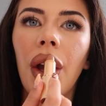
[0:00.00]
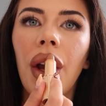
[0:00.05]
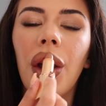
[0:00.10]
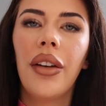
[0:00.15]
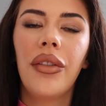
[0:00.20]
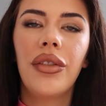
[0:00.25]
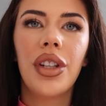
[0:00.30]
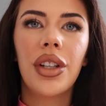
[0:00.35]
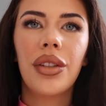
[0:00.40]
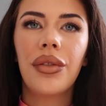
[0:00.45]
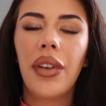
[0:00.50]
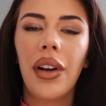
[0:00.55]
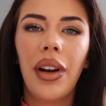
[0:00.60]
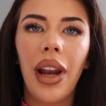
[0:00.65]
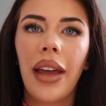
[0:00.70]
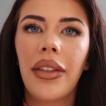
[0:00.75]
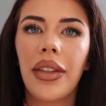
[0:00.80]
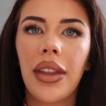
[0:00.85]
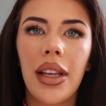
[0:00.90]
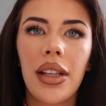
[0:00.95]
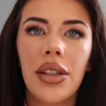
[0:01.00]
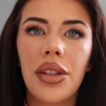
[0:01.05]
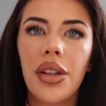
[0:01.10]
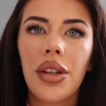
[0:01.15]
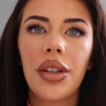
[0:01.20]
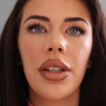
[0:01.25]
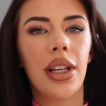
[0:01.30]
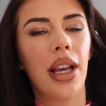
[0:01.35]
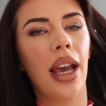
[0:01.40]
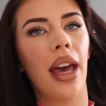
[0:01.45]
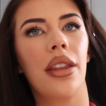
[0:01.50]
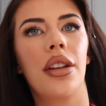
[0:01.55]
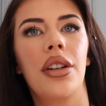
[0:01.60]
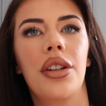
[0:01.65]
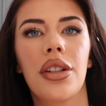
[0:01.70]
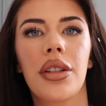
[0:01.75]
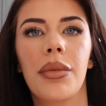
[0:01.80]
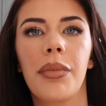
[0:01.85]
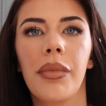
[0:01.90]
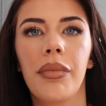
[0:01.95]
I just feel like these two together
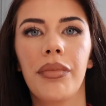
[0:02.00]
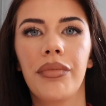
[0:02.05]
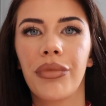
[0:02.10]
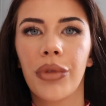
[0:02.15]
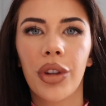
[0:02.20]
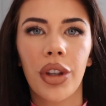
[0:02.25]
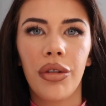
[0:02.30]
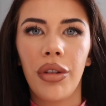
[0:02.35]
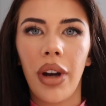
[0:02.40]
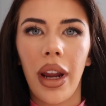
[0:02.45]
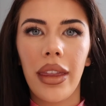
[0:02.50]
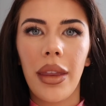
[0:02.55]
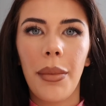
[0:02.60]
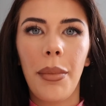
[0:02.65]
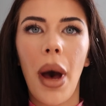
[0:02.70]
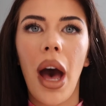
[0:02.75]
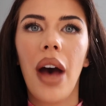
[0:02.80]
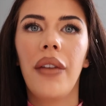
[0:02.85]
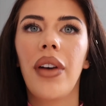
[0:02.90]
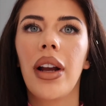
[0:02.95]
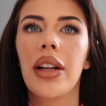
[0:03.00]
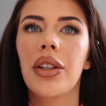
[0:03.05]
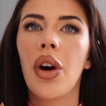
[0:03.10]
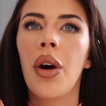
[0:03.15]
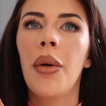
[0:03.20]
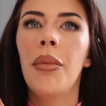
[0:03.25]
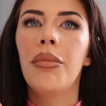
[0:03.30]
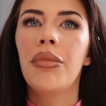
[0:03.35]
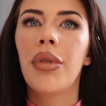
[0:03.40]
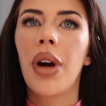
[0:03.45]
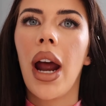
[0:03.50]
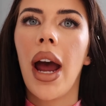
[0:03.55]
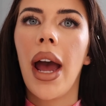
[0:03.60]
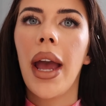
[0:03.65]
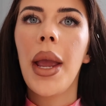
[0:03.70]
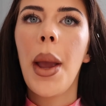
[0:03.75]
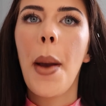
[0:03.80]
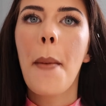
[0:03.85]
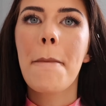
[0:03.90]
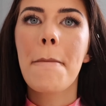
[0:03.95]
just create the perfect
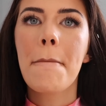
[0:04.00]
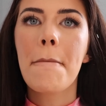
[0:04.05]
ombre.